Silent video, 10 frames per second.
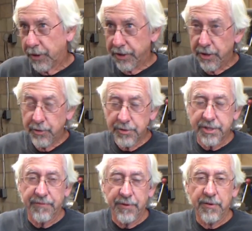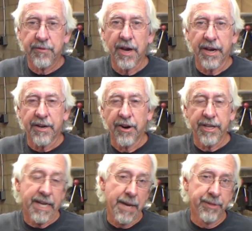Good news, if you've got a car
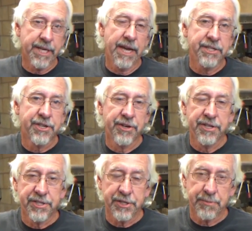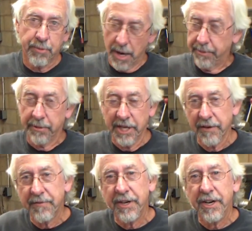that came with the K-series, it's probably going
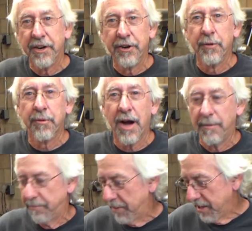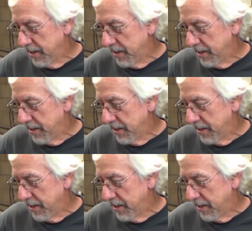to fit in there, no problem.